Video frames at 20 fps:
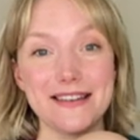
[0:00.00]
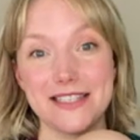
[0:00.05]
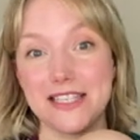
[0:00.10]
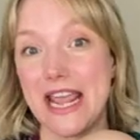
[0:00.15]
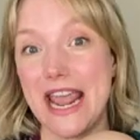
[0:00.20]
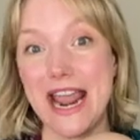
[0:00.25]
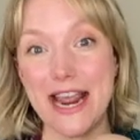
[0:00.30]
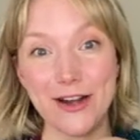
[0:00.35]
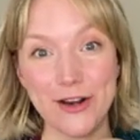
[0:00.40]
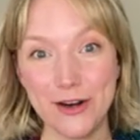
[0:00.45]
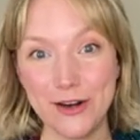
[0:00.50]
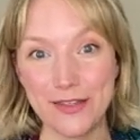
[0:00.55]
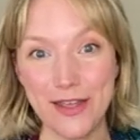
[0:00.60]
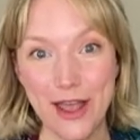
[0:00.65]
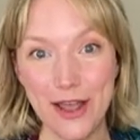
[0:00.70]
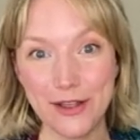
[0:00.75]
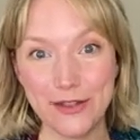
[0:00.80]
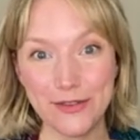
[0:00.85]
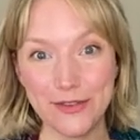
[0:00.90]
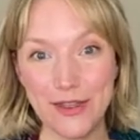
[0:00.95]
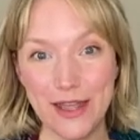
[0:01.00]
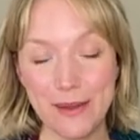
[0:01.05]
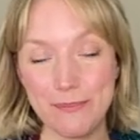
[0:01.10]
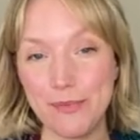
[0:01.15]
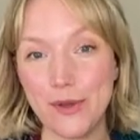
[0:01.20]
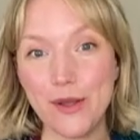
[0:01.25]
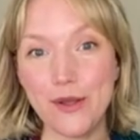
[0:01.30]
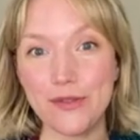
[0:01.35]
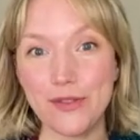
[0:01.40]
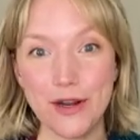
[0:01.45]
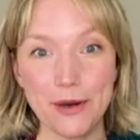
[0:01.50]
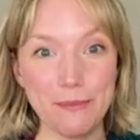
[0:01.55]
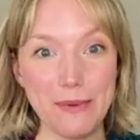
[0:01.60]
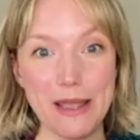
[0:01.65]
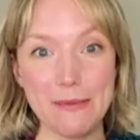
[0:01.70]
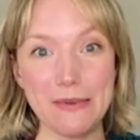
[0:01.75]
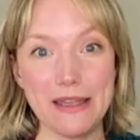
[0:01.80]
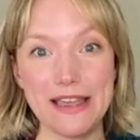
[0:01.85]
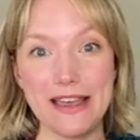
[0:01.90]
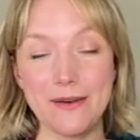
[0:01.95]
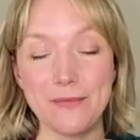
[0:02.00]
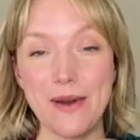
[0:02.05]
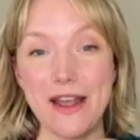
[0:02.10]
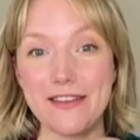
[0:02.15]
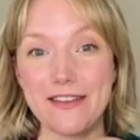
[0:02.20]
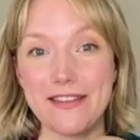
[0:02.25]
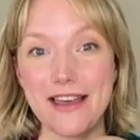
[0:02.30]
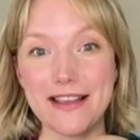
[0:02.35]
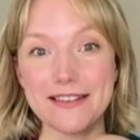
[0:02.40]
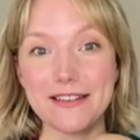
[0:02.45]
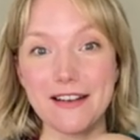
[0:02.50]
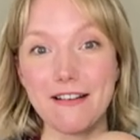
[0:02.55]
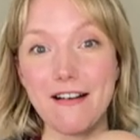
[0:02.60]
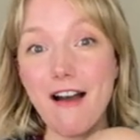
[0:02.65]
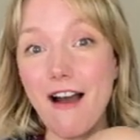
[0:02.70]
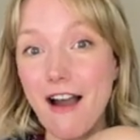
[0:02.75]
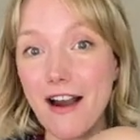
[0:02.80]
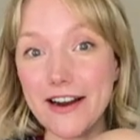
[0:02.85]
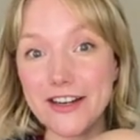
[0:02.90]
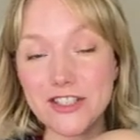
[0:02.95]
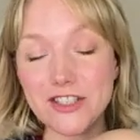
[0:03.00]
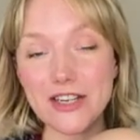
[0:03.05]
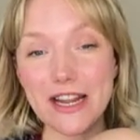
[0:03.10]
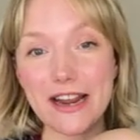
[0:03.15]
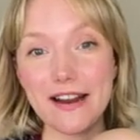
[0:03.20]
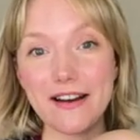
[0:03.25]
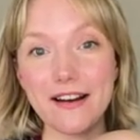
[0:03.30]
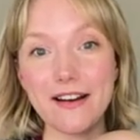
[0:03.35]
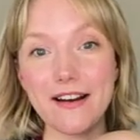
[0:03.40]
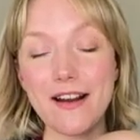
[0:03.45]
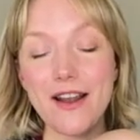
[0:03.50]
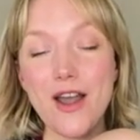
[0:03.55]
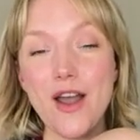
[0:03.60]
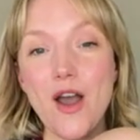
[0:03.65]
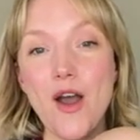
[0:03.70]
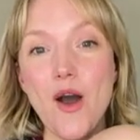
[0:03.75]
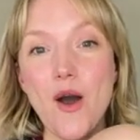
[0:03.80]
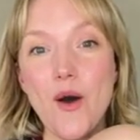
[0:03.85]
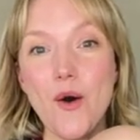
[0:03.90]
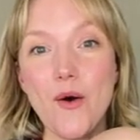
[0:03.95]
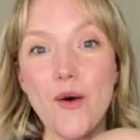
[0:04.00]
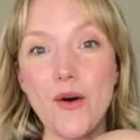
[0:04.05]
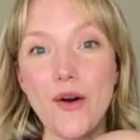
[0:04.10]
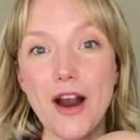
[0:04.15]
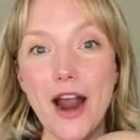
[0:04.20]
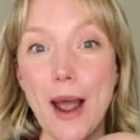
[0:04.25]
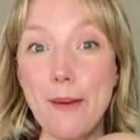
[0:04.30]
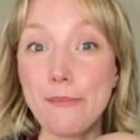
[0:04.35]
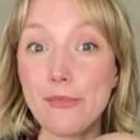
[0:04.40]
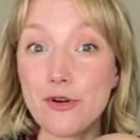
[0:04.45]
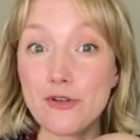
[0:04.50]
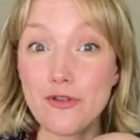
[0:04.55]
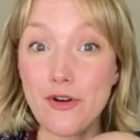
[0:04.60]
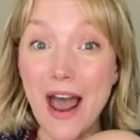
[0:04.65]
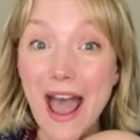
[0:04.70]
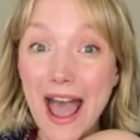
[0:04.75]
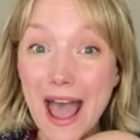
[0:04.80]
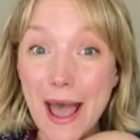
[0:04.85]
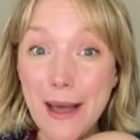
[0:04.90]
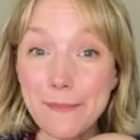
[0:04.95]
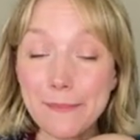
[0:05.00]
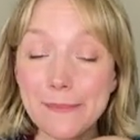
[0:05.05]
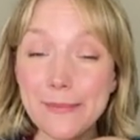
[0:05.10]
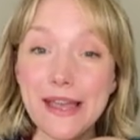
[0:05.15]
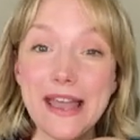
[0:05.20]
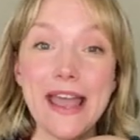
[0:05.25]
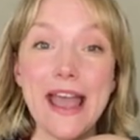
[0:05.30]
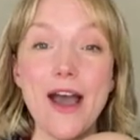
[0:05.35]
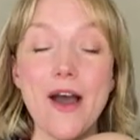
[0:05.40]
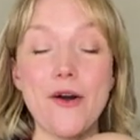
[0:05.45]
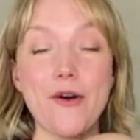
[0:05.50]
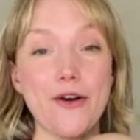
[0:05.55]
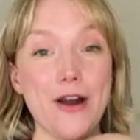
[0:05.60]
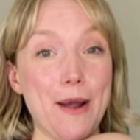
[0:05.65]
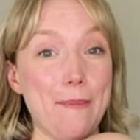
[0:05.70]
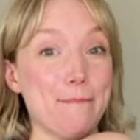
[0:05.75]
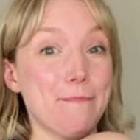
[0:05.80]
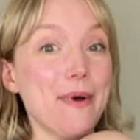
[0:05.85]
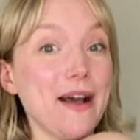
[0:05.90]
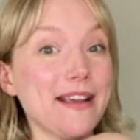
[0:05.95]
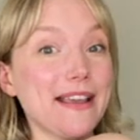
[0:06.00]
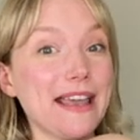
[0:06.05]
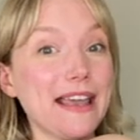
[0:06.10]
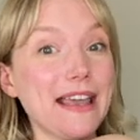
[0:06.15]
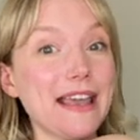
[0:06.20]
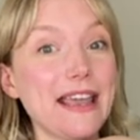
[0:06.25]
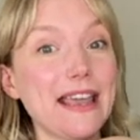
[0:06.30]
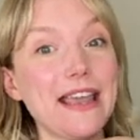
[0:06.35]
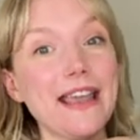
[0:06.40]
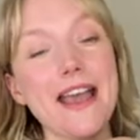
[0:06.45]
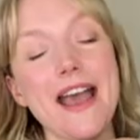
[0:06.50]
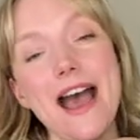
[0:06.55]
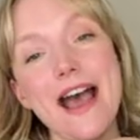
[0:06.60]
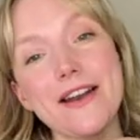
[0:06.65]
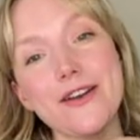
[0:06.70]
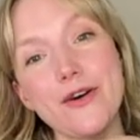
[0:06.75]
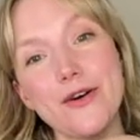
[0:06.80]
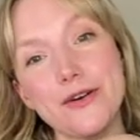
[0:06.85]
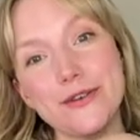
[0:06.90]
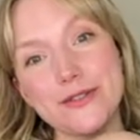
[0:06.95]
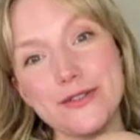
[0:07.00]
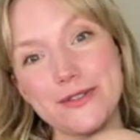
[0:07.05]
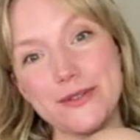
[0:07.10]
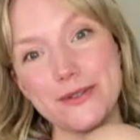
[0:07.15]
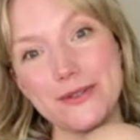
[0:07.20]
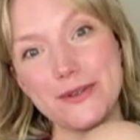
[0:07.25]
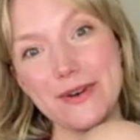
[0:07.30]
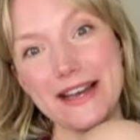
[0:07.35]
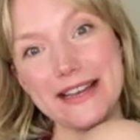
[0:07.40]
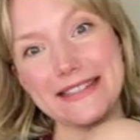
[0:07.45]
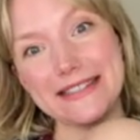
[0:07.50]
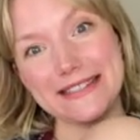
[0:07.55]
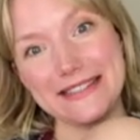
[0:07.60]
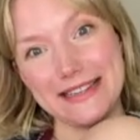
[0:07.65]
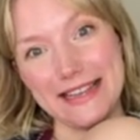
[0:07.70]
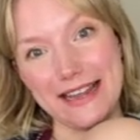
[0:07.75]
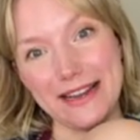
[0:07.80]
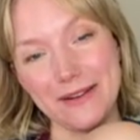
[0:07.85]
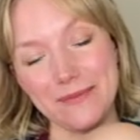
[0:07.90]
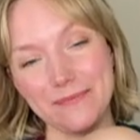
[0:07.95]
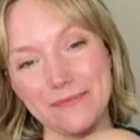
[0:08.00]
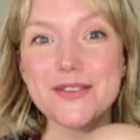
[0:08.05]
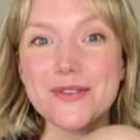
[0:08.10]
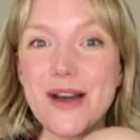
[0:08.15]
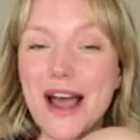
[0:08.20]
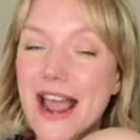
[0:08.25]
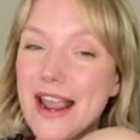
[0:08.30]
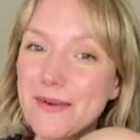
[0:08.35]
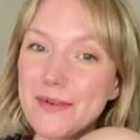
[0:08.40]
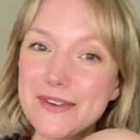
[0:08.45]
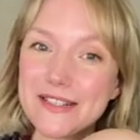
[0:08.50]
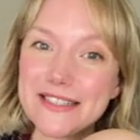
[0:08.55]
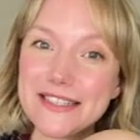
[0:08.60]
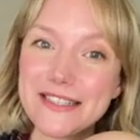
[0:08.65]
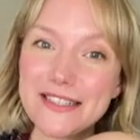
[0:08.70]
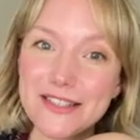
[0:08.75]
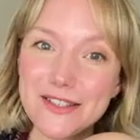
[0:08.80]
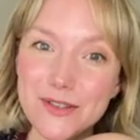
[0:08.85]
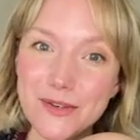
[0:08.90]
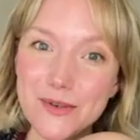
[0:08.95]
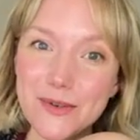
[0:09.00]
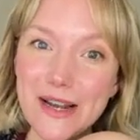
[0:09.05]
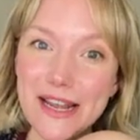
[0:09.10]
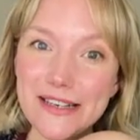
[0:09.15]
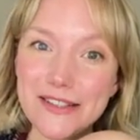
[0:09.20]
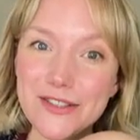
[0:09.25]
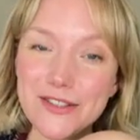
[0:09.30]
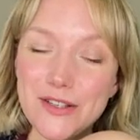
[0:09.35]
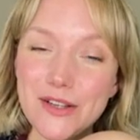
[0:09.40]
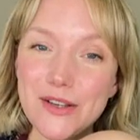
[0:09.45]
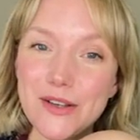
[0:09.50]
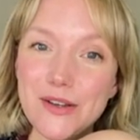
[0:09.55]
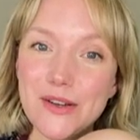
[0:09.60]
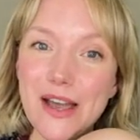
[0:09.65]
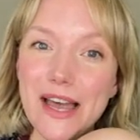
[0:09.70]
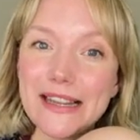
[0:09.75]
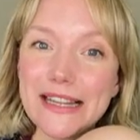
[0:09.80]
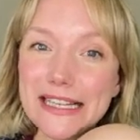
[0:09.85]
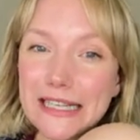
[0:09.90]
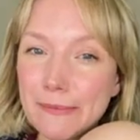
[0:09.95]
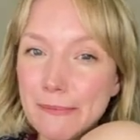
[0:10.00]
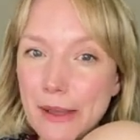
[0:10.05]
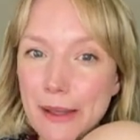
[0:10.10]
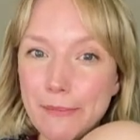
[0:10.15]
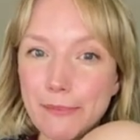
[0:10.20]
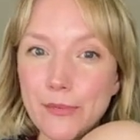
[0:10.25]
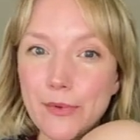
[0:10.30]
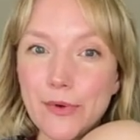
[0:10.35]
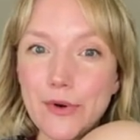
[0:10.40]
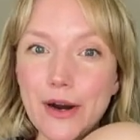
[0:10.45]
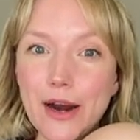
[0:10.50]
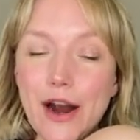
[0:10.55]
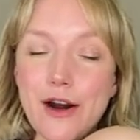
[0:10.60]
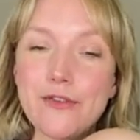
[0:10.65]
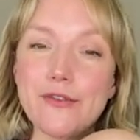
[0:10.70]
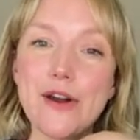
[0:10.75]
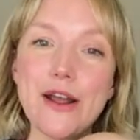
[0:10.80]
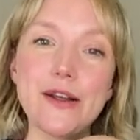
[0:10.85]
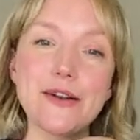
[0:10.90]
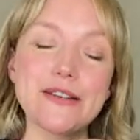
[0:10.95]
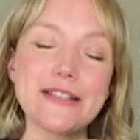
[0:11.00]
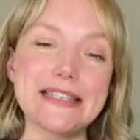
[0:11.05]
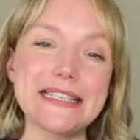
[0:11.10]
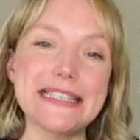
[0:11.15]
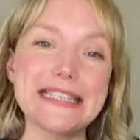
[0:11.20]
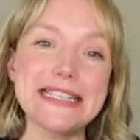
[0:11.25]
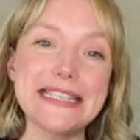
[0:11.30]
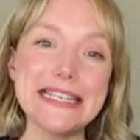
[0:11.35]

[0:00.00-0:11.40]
container that they put their baby in, whether that's a car chair or a pram or a buggy, and also a sling. So I want to just go into a little bit more around the